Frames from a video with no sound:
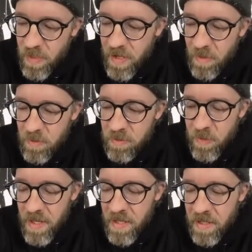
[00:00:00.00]
I was
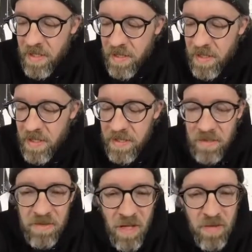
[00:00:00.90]
painting in
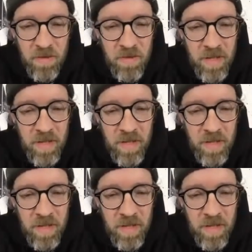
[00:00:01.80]
the tunnels.